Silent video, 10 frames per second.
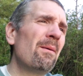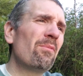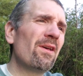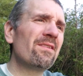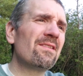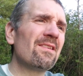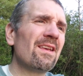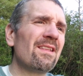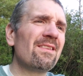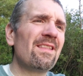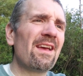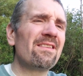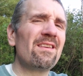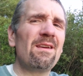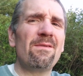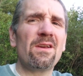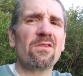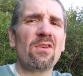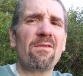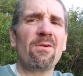Plus, it's a nice evening,
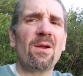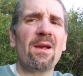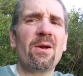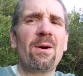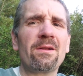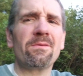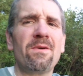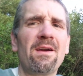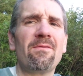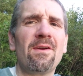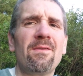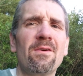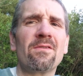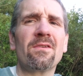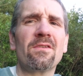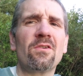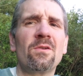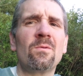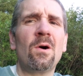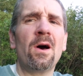so I figured I'd go out to Five Rivers, good
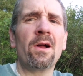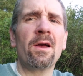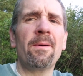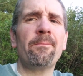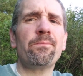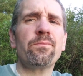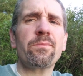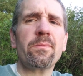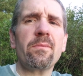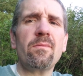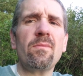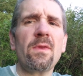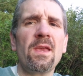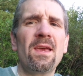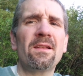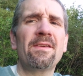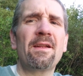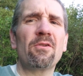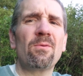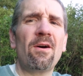walk, get 10
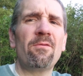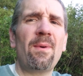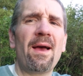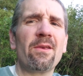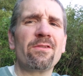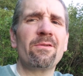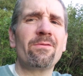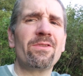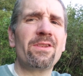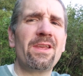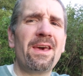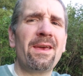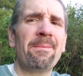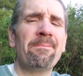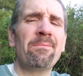or 12 miles in for the day,